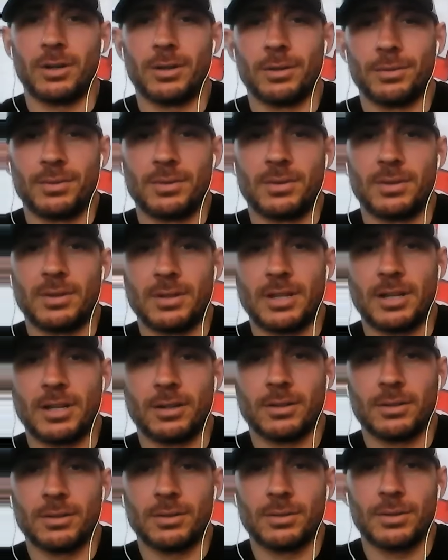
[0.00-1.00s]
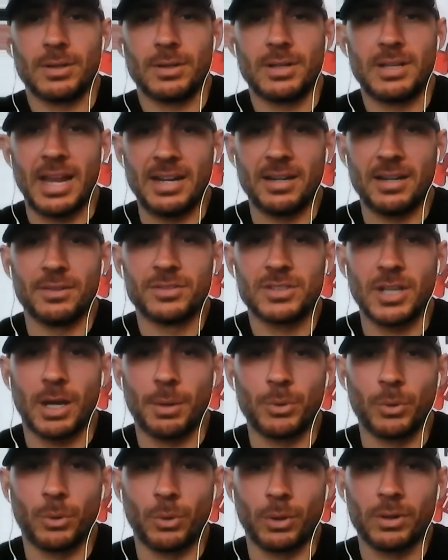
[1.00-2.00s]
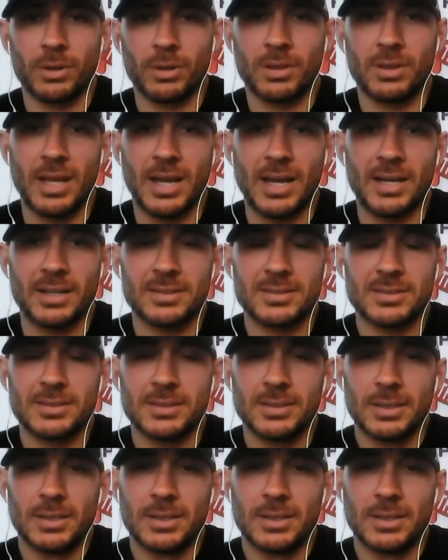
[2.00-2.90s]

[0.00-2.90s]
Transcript: they're natives up north that...